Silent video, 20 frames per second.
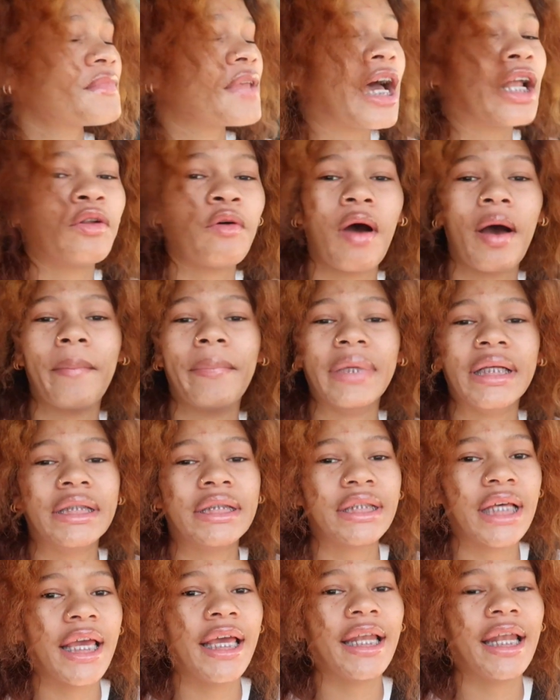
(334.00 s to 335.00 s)
I know I've been
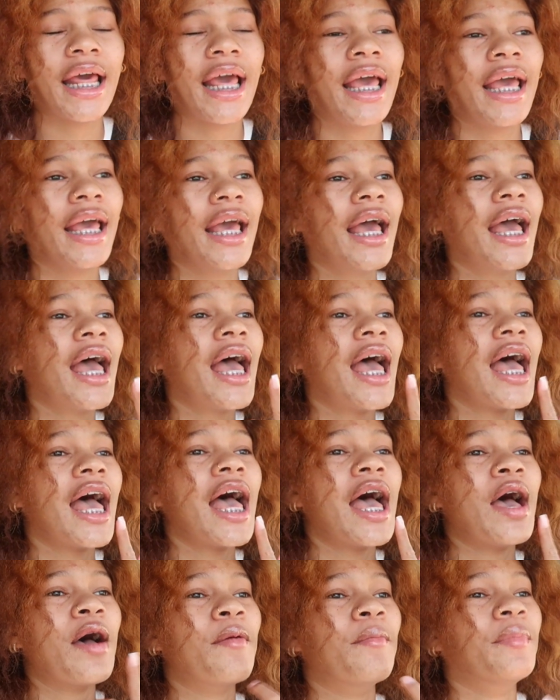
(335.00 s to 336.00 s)
saying
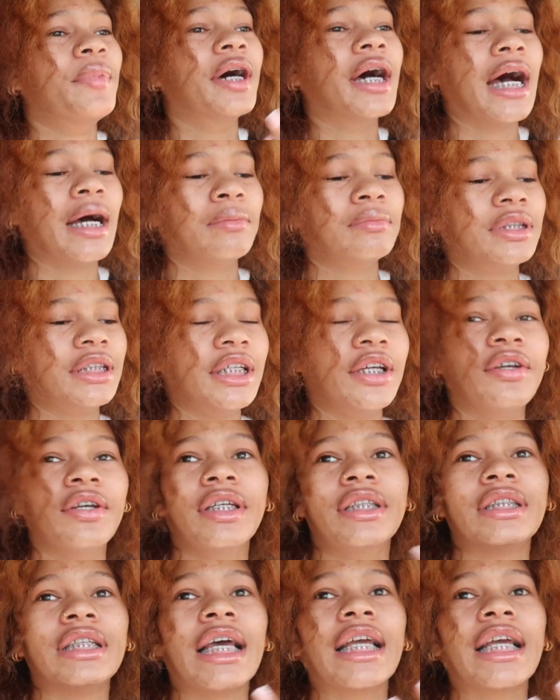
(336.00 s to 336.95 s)
that, but I'm serious.